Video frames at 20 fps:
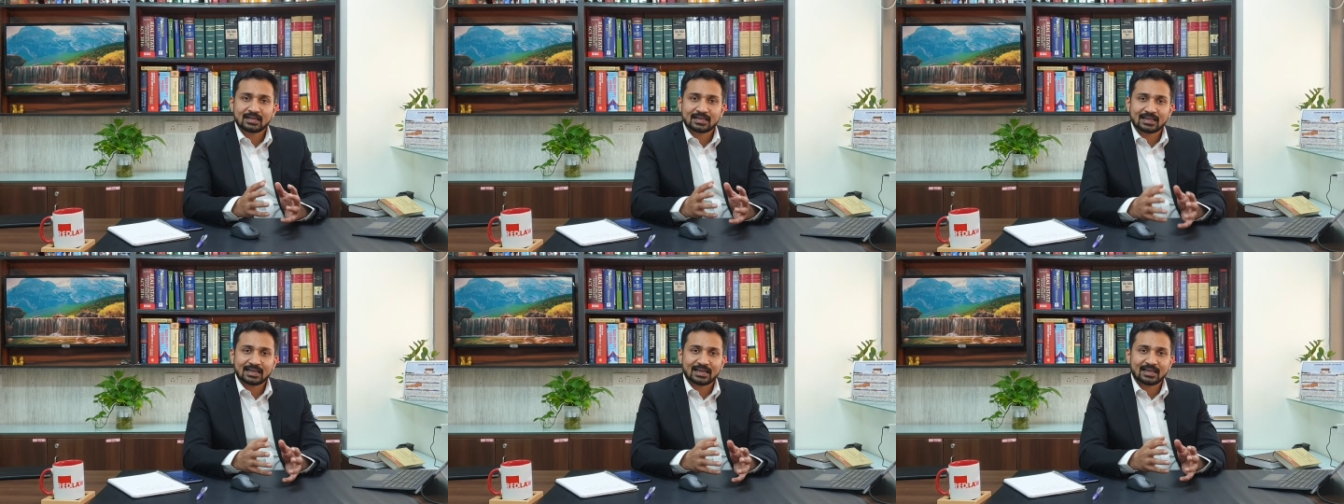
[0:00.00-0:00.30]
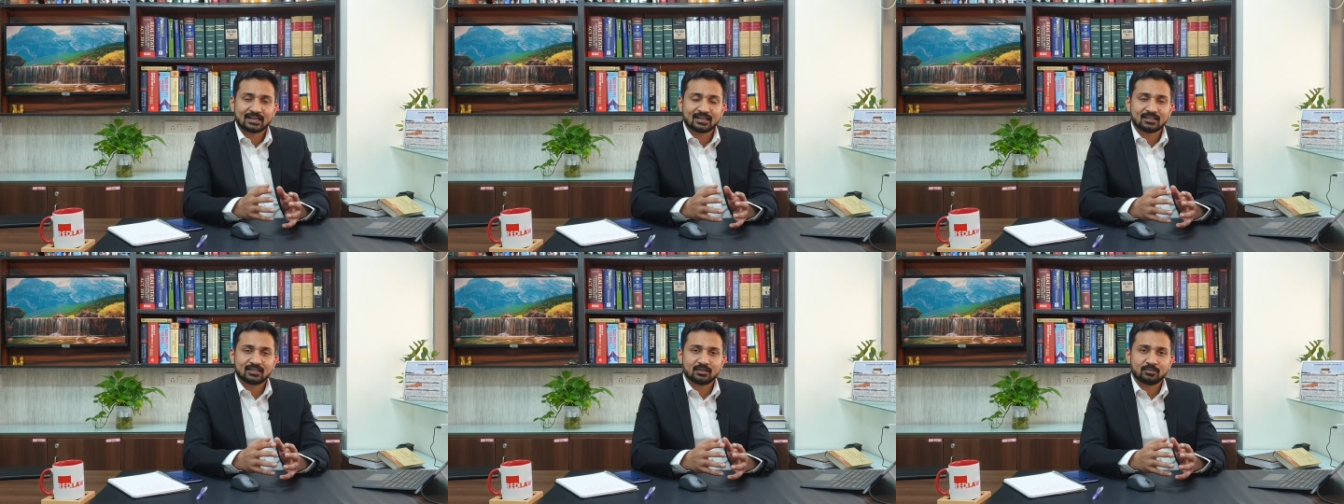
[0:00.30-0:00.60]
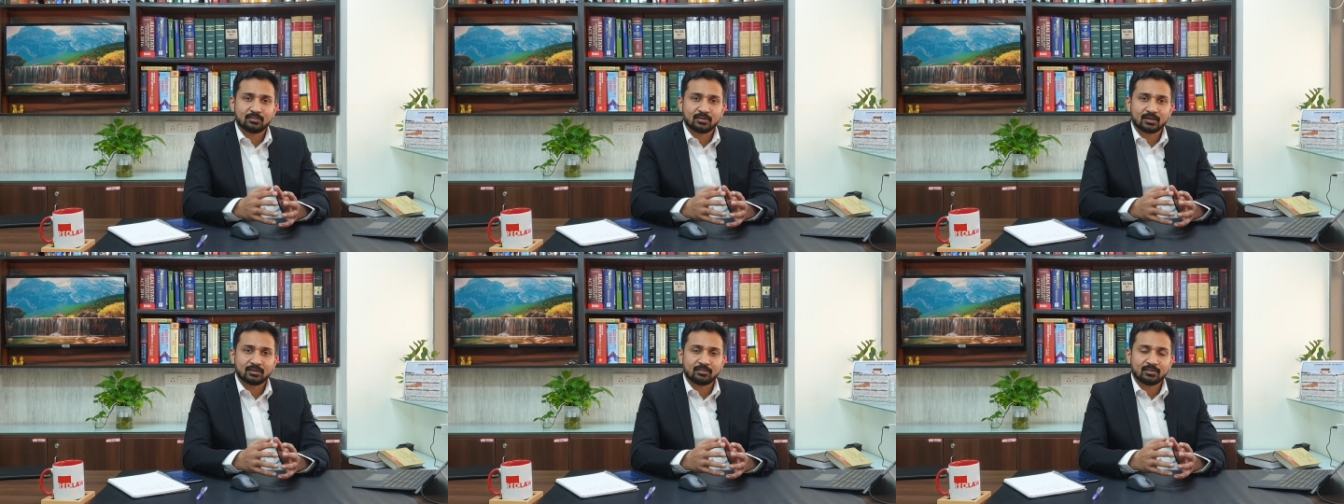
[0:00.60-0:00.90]
carry the
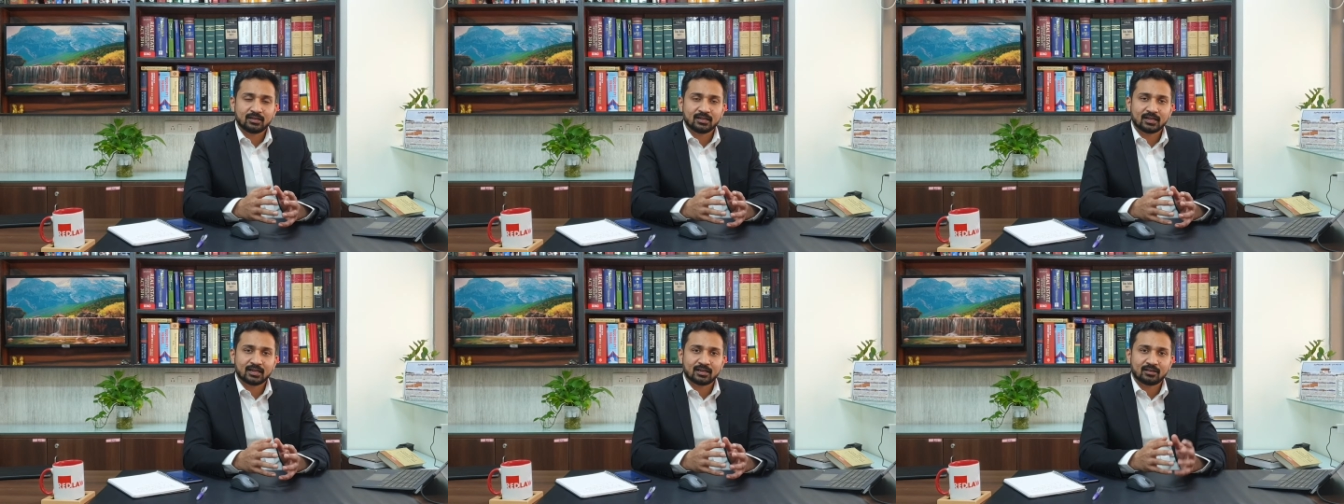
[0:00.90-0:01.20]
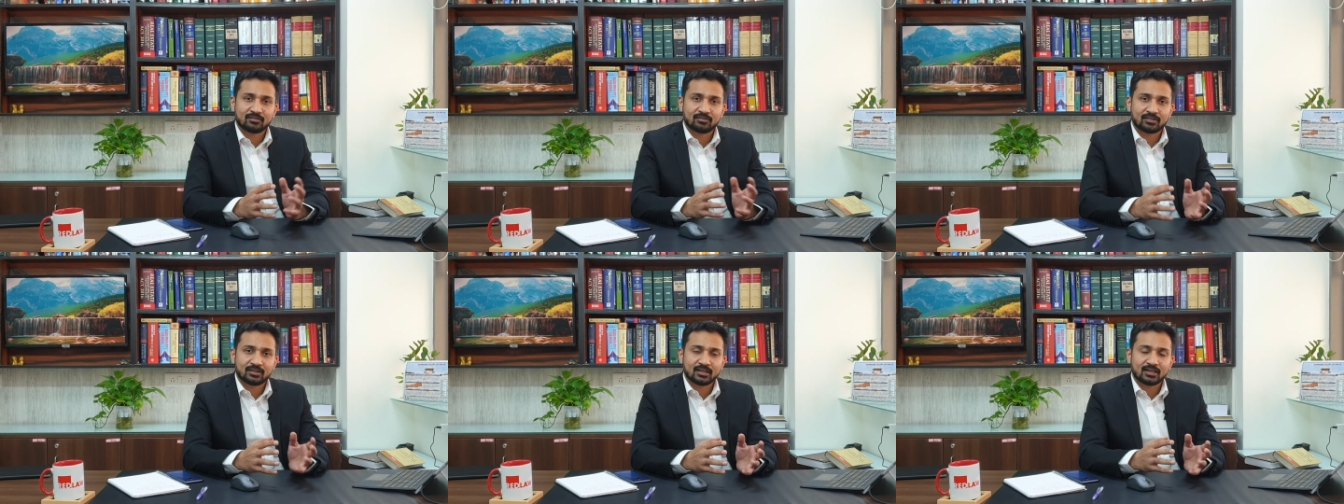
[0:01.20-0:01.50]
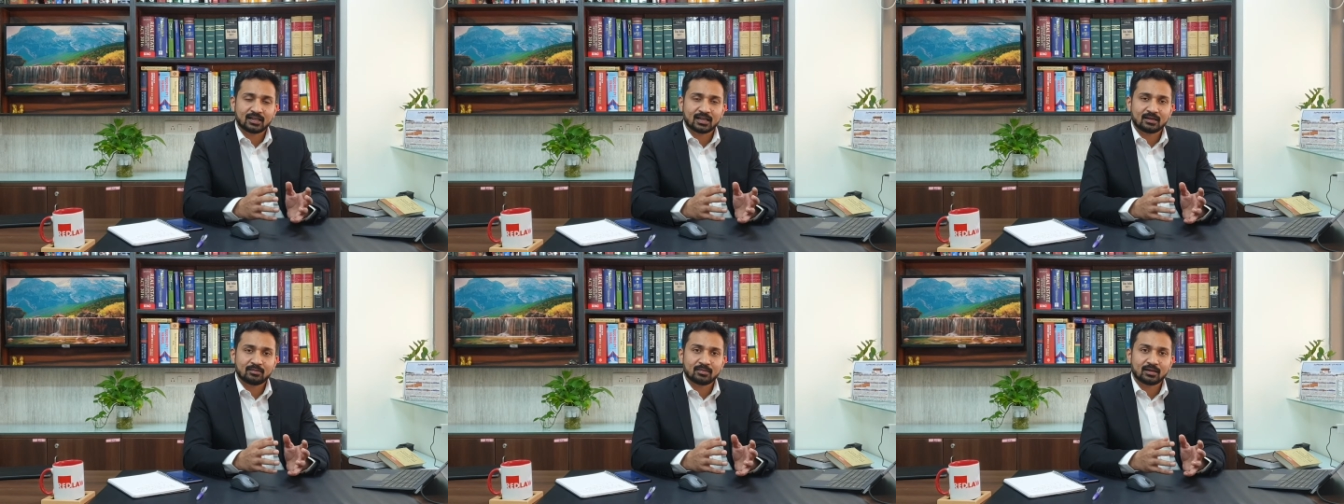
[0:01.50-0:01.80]
baby every
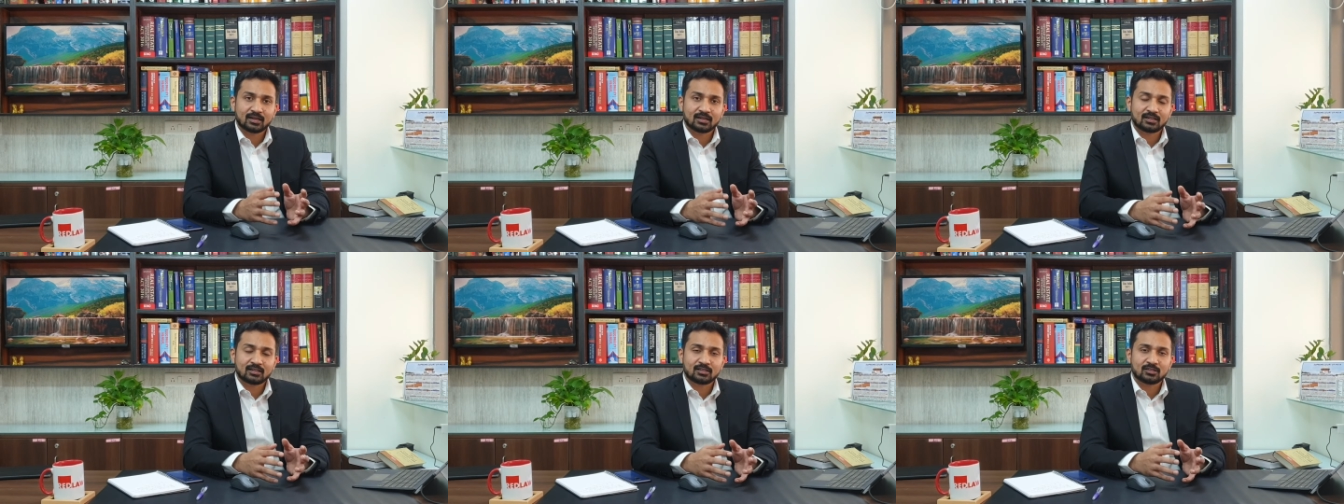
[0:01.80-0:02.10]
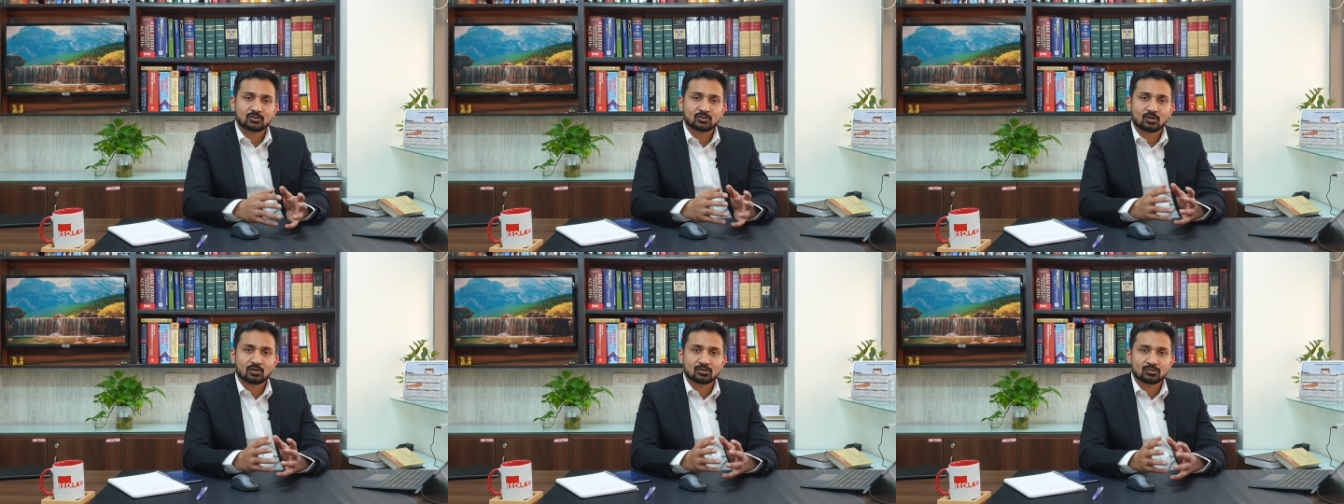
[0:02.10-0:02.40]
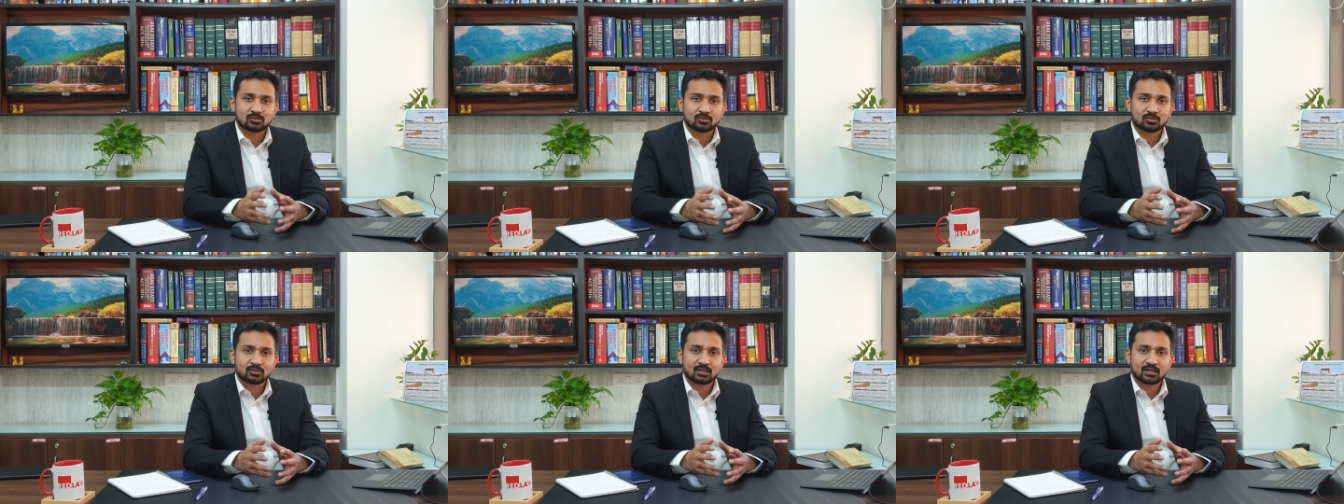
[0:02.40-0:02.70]
time and it is
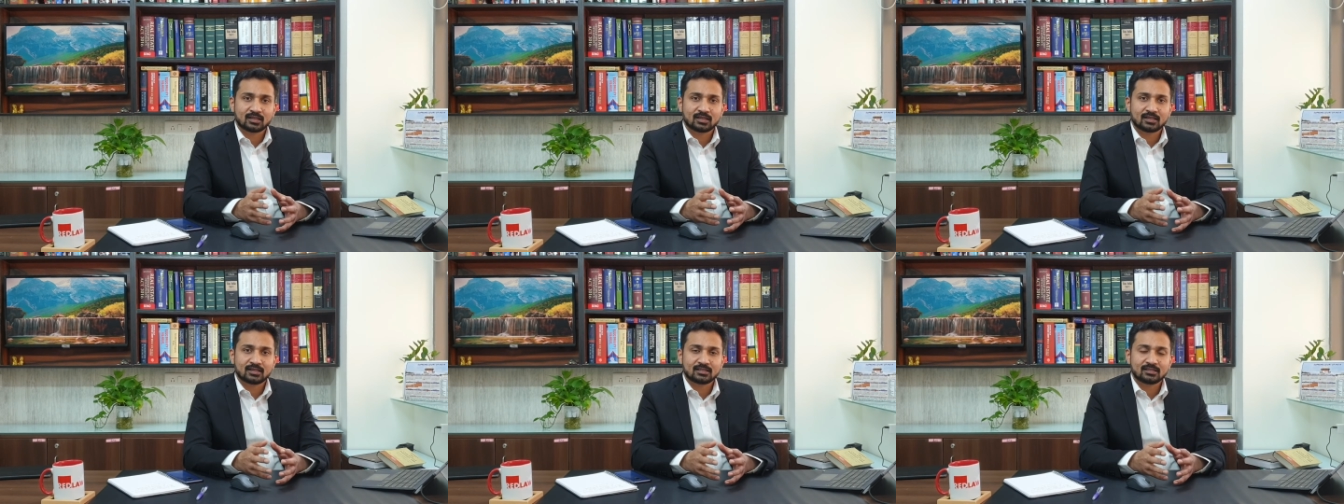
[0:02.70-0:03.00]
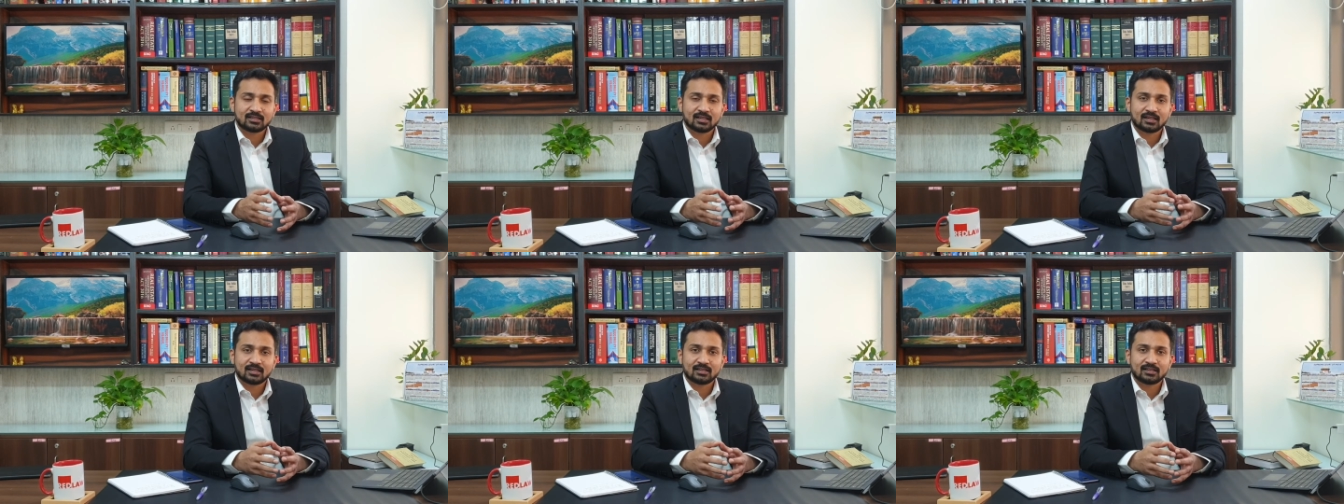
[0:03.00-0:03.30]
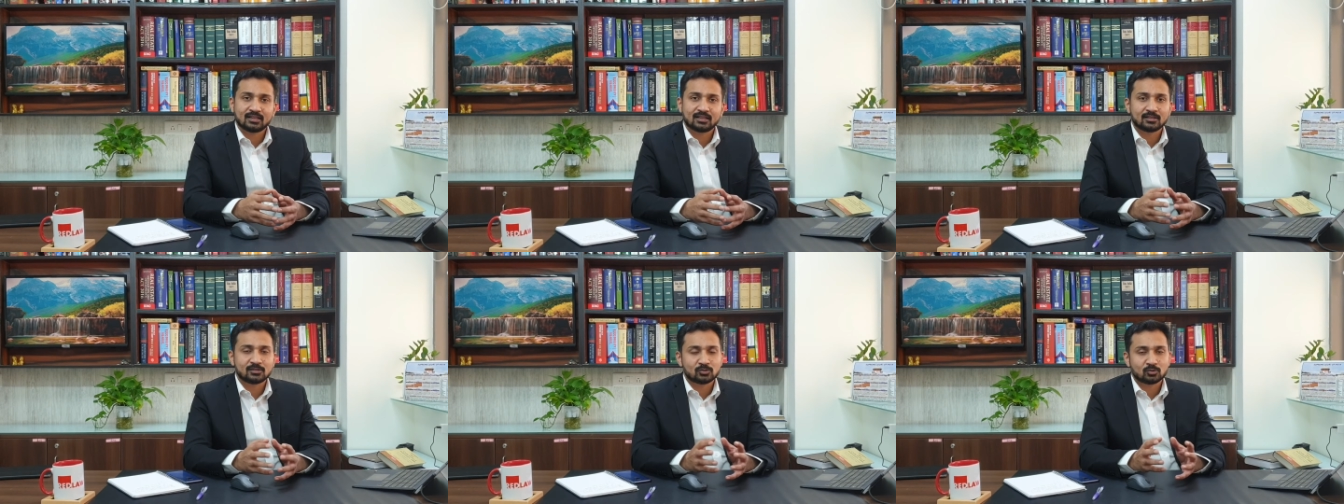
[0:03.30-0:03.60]
also the case that
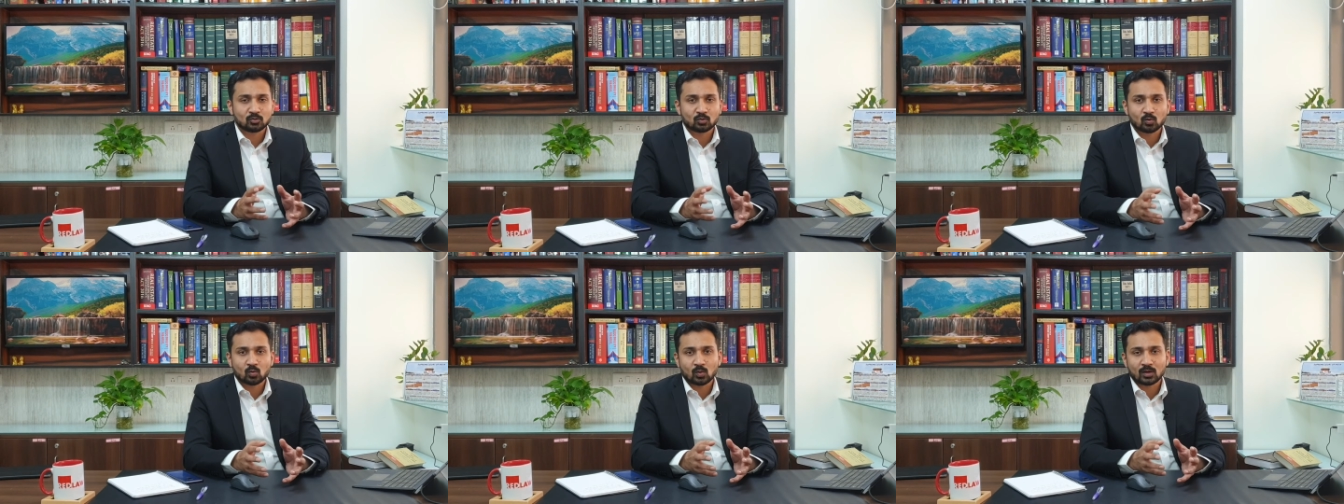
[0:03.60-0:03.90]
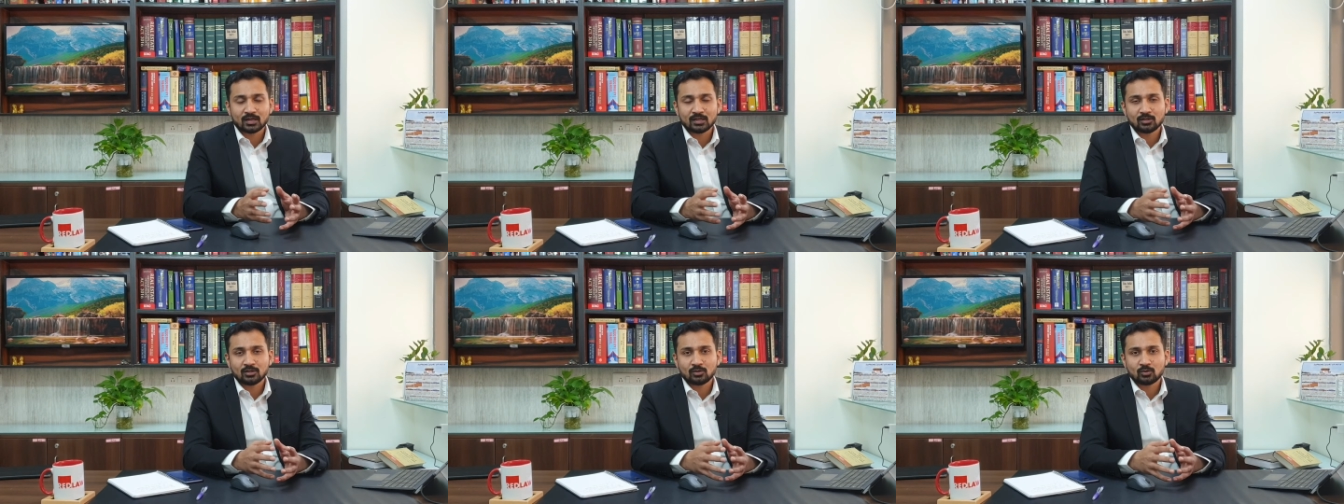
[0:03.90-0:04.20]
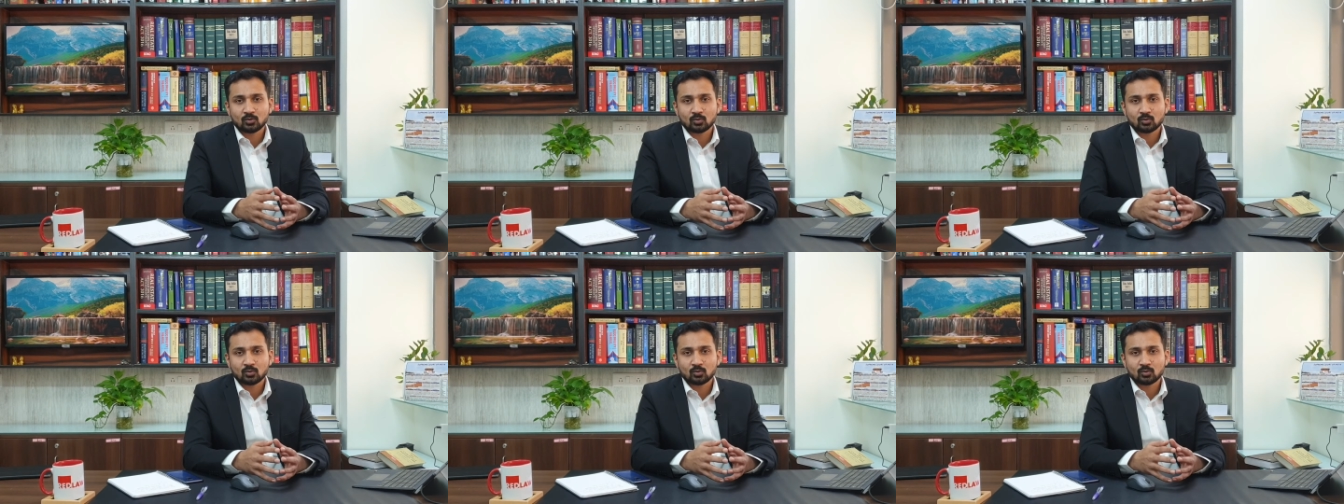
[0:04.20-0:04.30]
there is no one